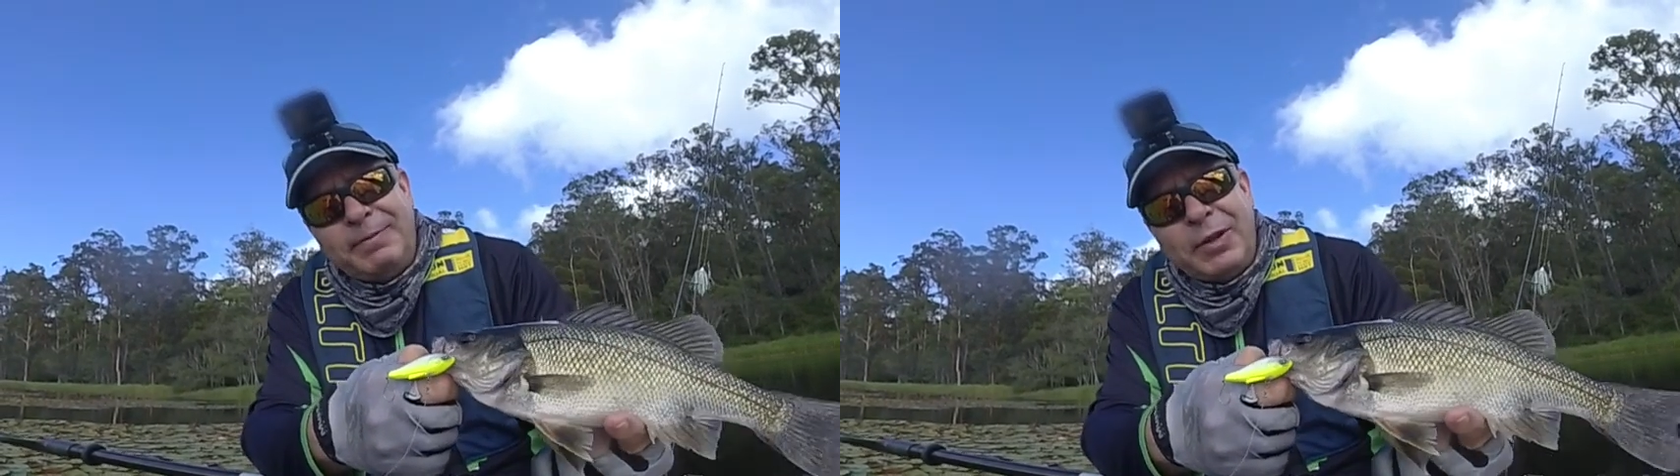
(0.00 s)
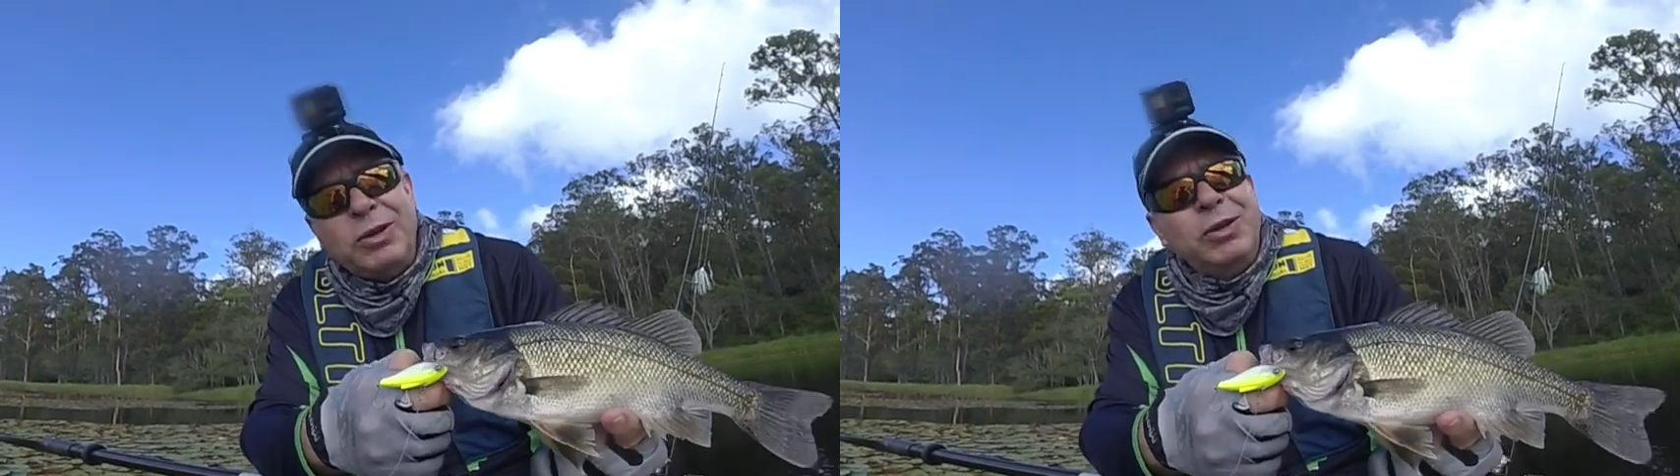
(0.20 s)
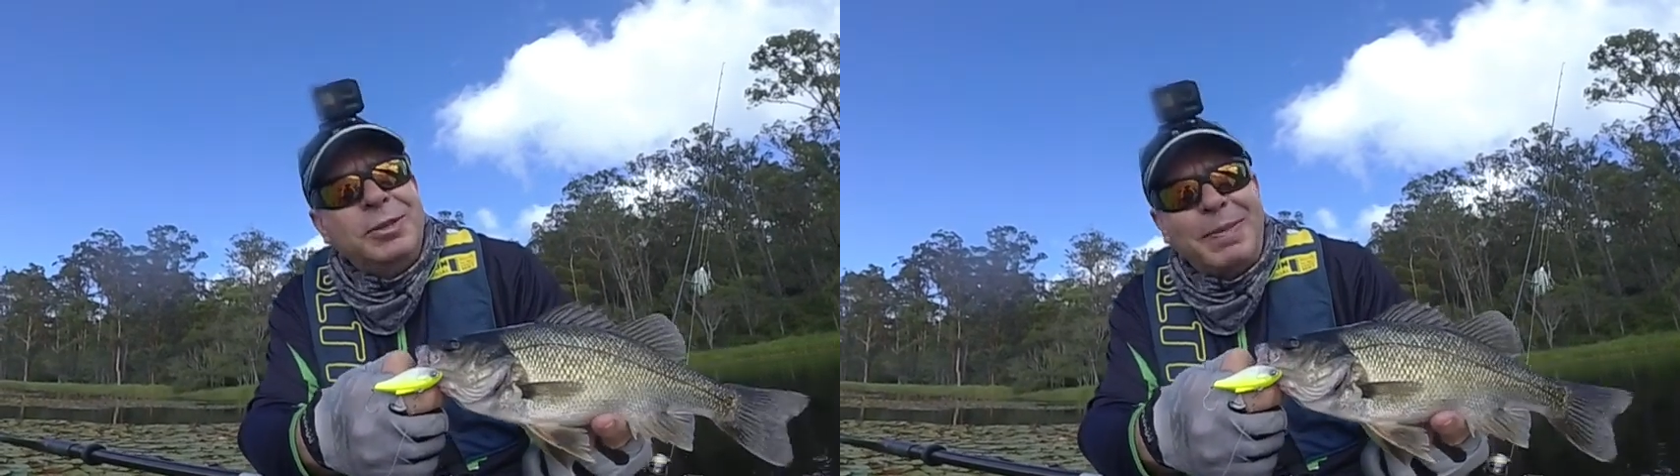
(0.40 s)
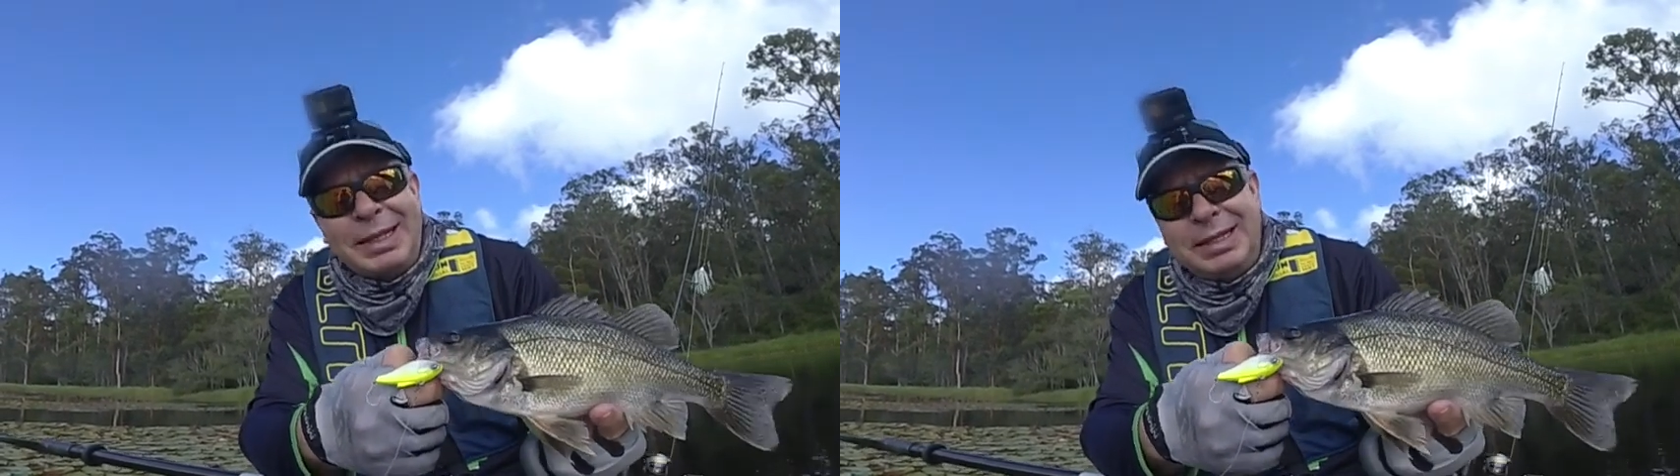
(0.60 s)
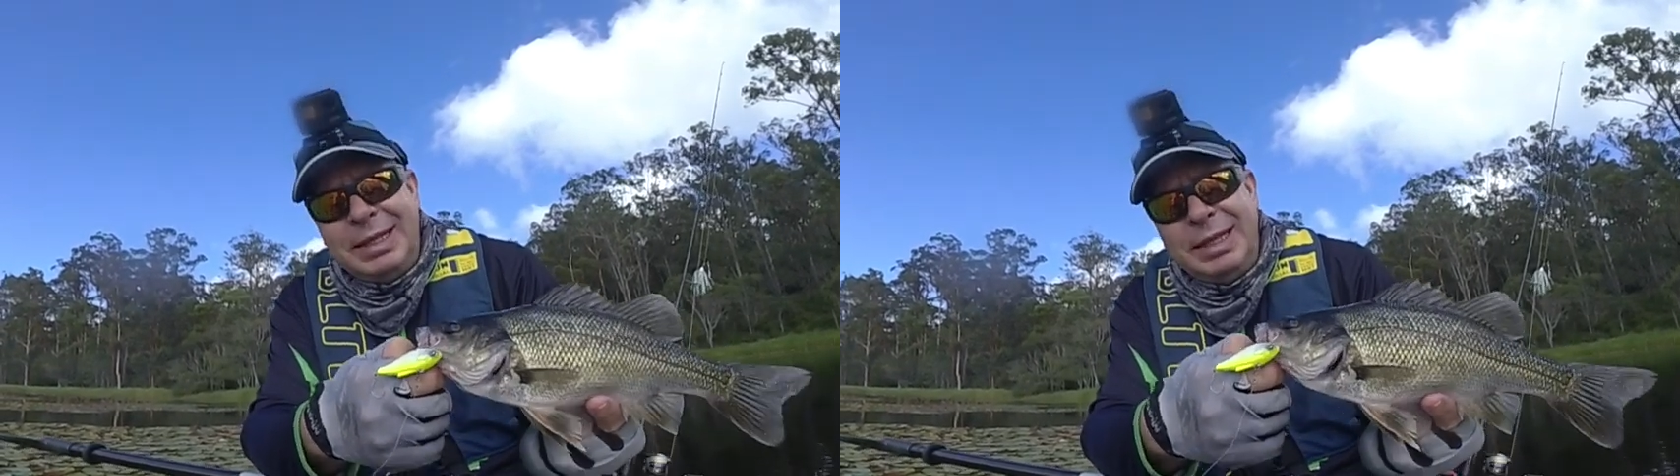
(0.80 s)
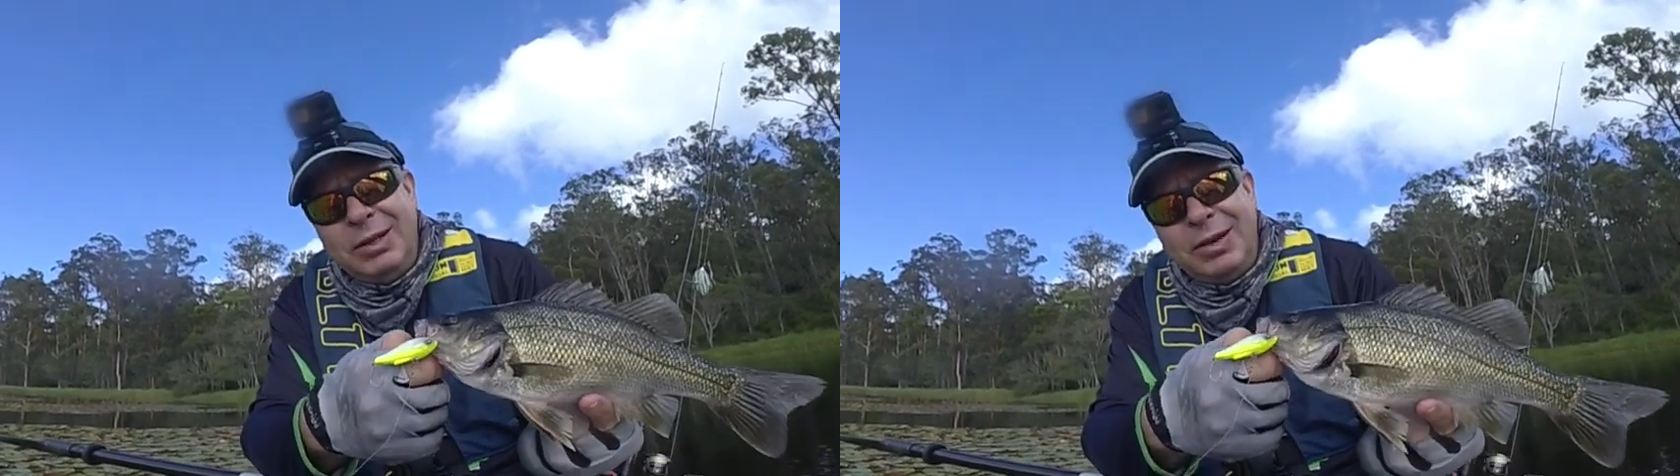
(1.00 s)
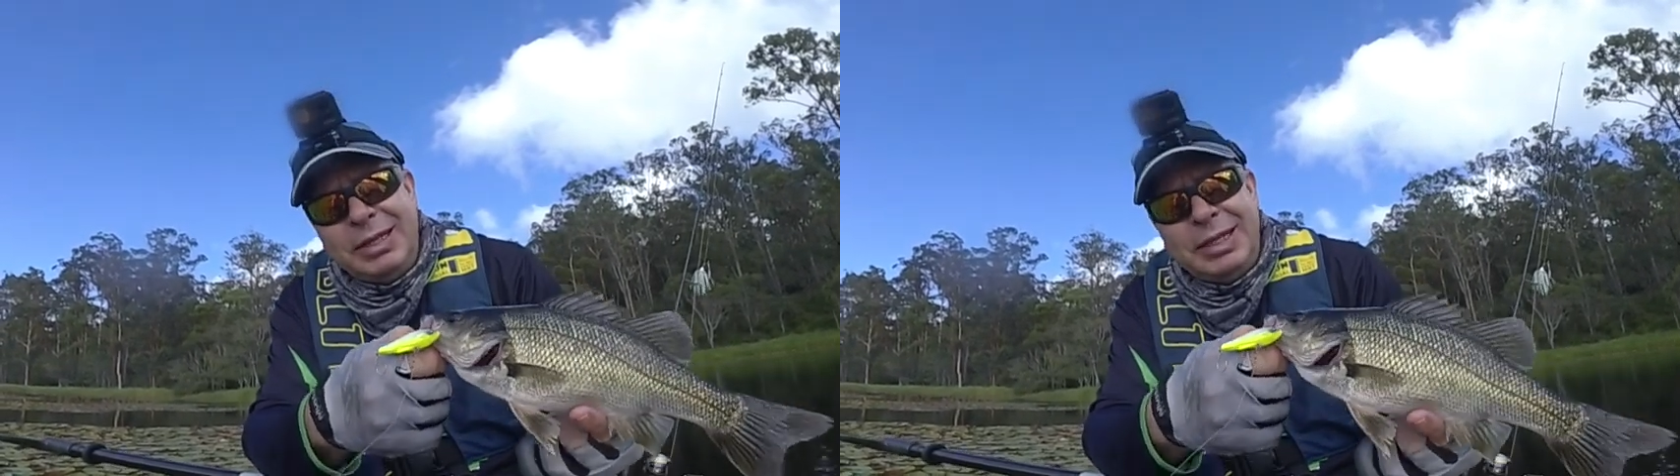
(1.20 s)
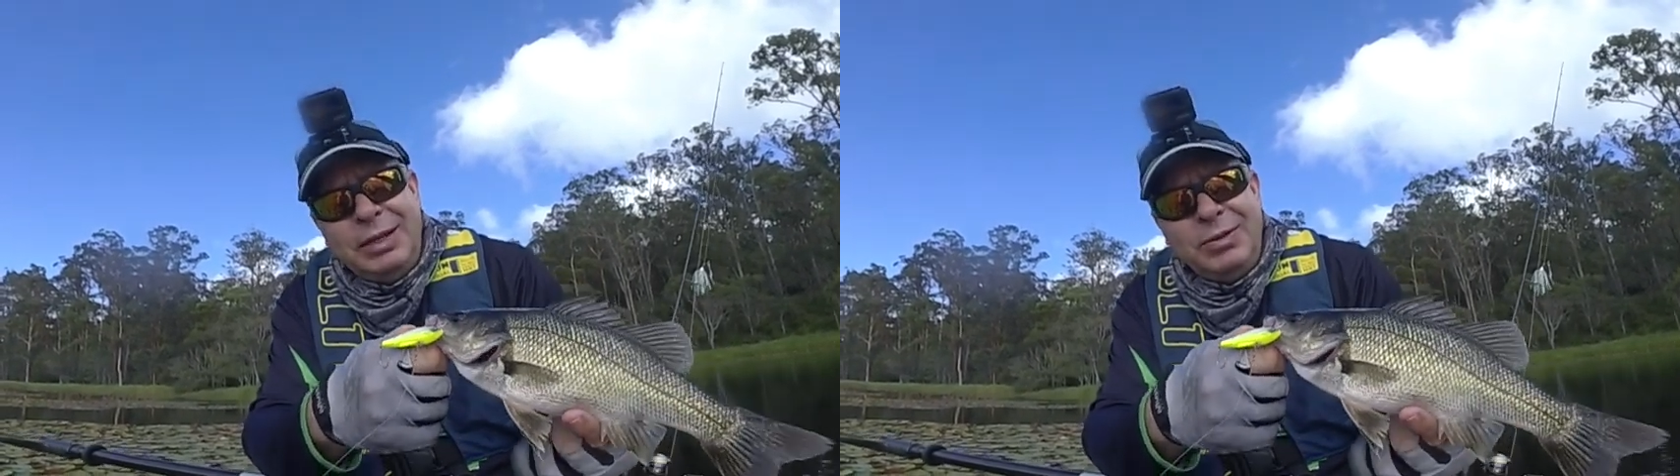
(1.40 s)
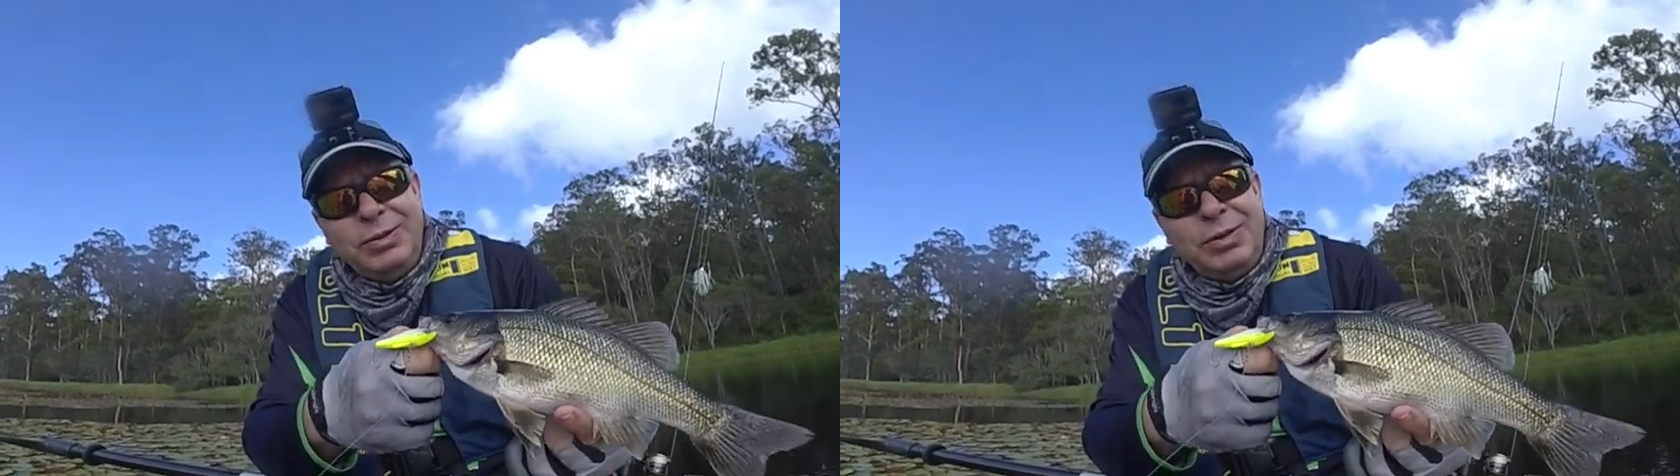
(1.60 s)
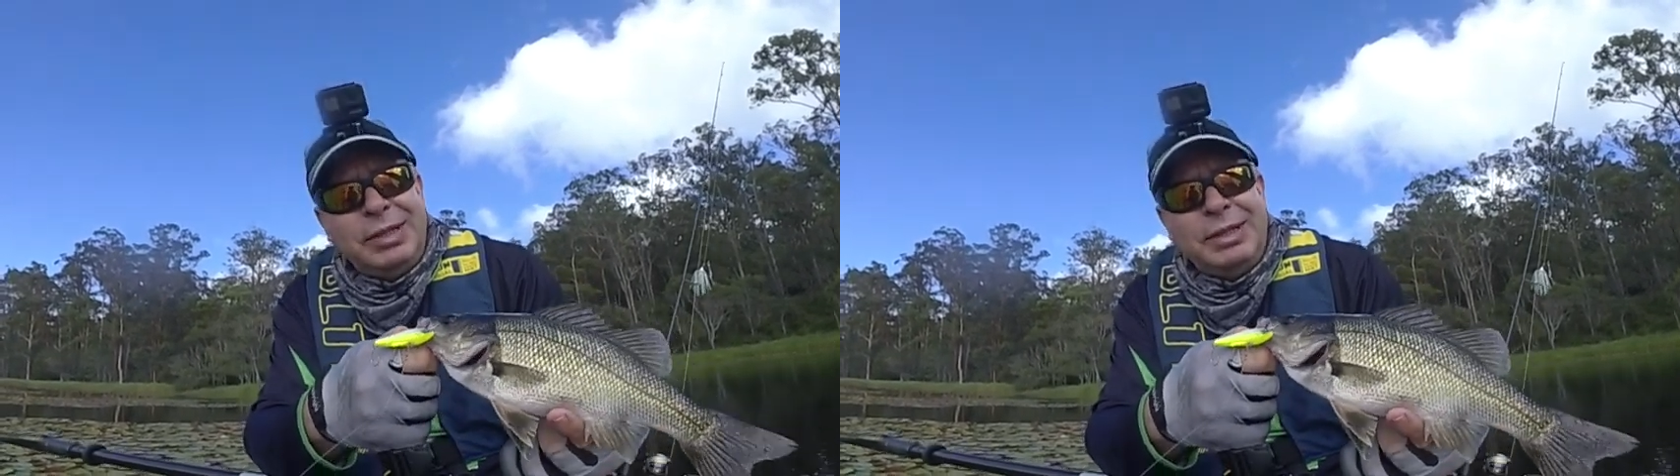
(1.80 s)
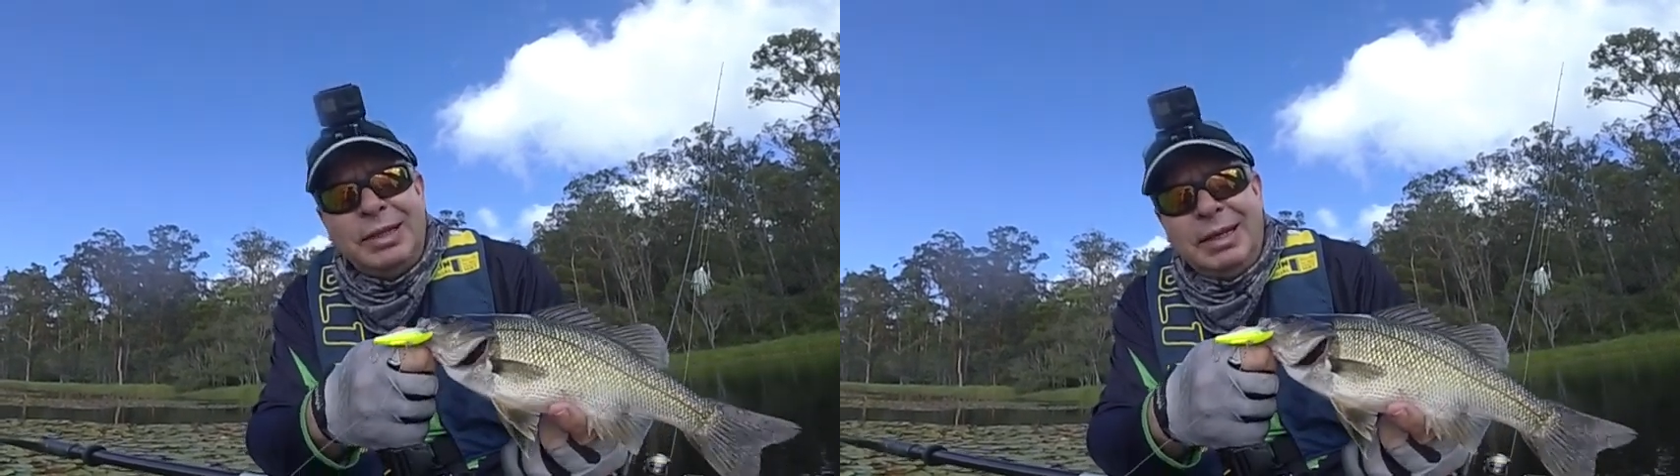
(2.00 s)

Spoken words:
I use mustard inline singles.